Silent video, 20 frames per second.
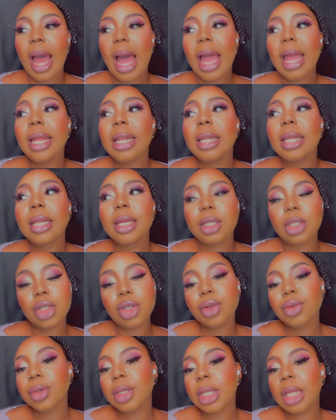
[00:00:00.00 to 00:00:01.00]
I
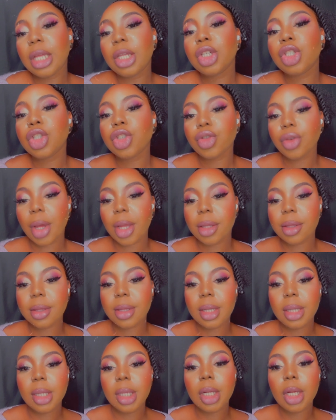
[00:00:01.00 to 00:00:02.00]
literally
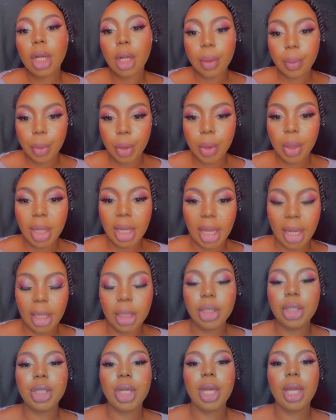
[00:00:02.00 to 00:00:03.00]
stressed
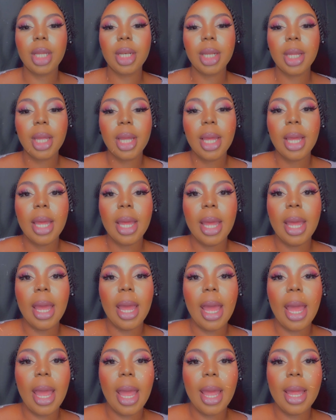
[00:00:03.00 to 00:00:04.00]
communication.
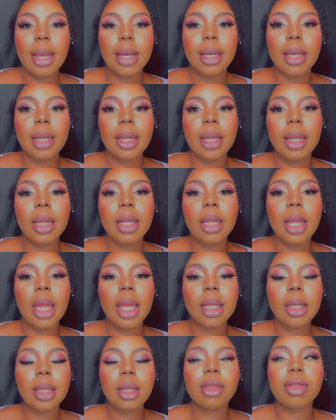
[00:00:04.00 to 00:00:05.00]
And
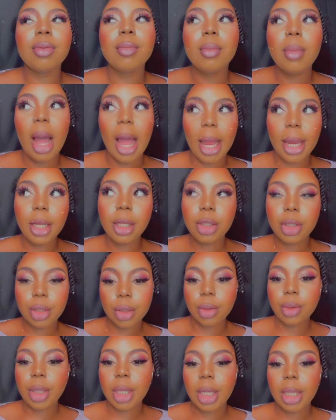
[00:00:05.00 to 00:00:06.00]
it's my
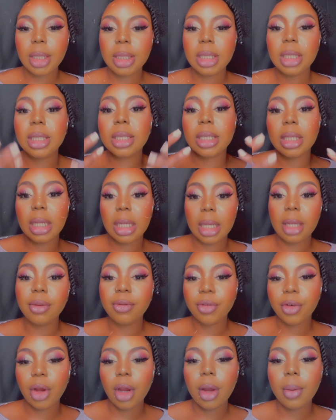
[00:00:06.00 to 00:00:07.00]
duty to
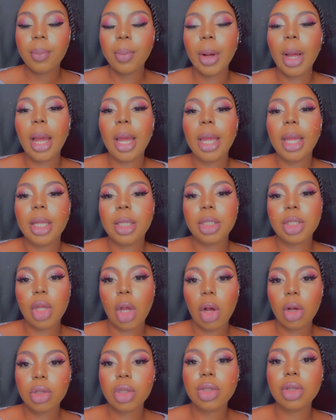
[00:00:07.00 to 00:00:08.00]
deliver, but it's
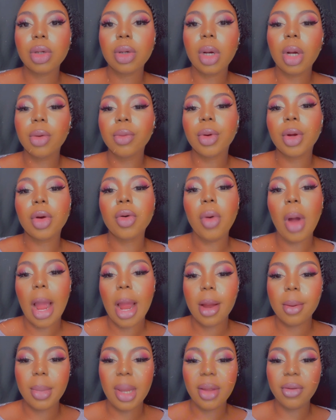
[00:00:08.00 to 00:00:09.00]
also a
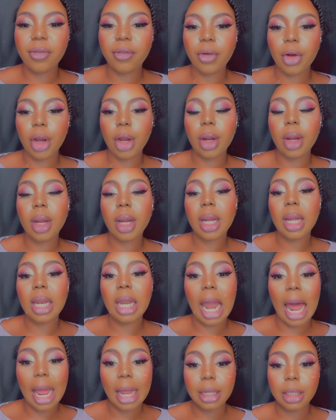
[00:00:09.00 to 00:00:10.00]
requirement for
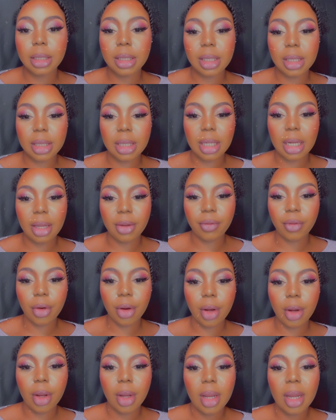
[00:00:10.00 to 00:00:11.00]
clients to deliver.